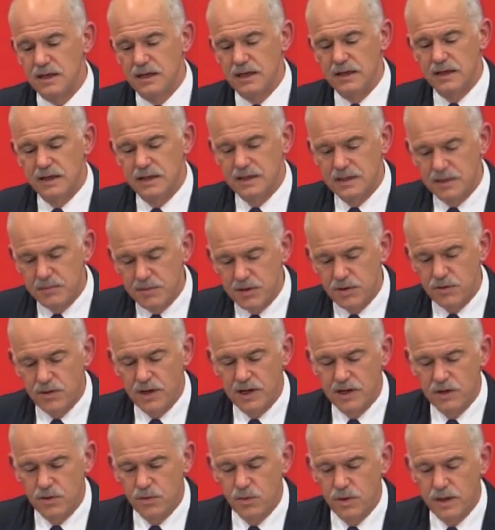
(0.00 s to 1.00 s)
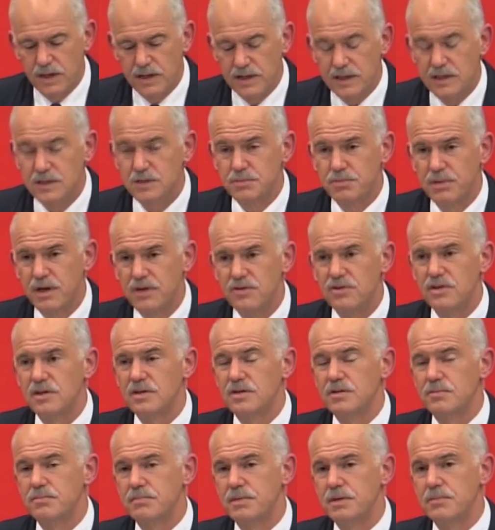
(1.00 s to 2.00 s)
in a democratic way,
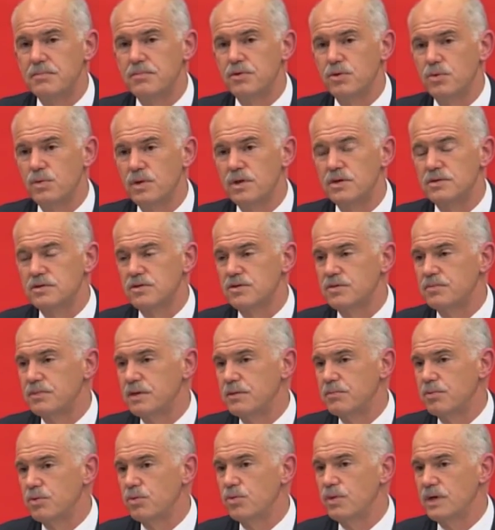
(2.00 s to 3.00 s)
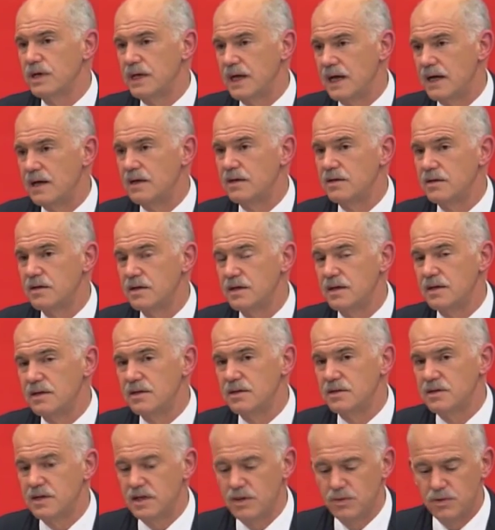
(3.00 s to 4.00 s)
expressing the wills of the people, we can
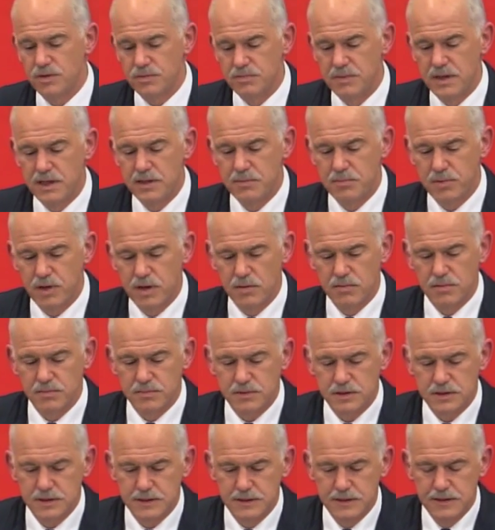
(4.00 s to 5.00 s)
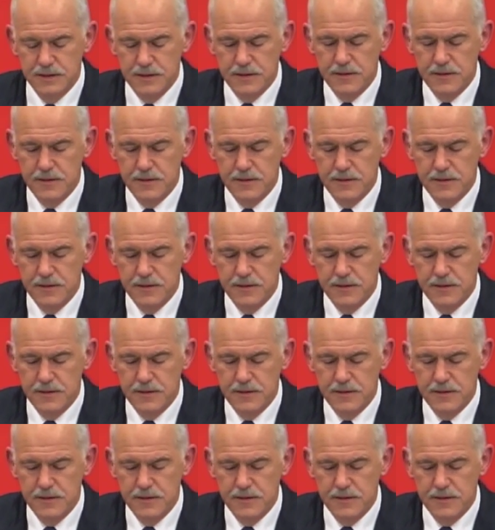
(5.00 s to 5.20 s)
deal with many problems.